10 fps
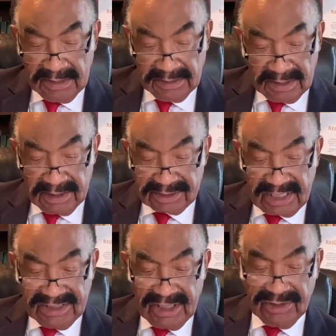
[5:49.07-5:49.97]
Let us
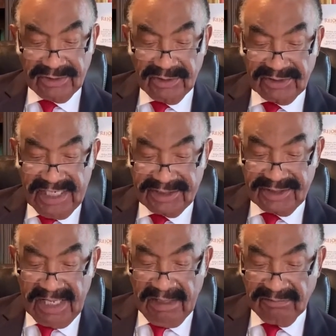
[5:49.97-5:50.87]
continue to
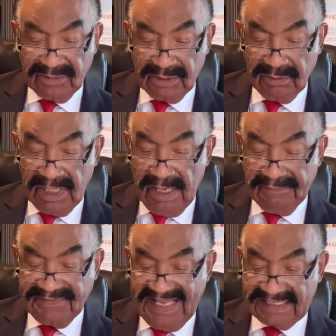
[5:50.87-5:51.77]
teach them to
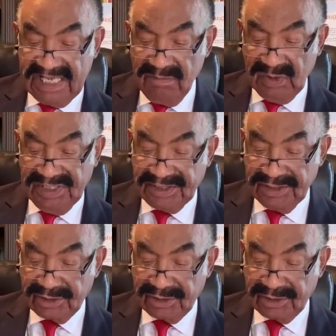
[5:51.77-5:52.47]
love their communities,